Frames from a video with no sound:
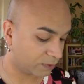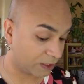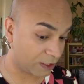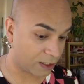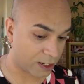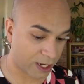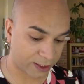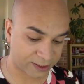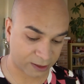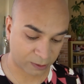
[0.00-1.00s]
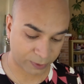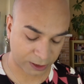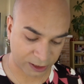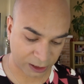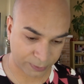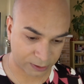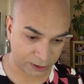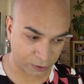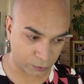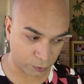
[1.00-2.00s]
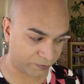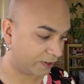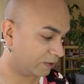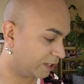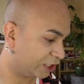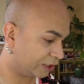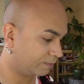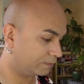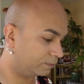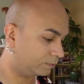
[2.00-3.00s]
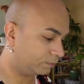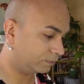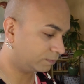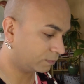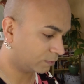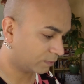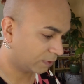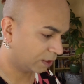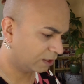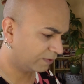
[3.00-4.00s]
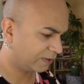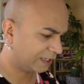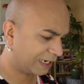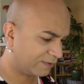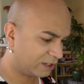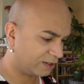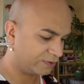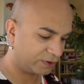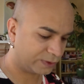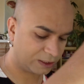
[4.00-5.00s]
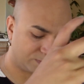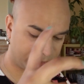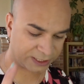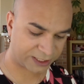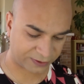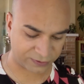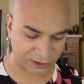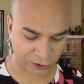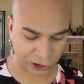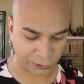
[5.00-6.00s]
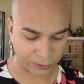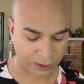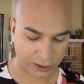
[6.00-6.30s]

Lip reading: Next up, I typically do foundation. I feel like I haven't done this for a while, but that's definitely not true.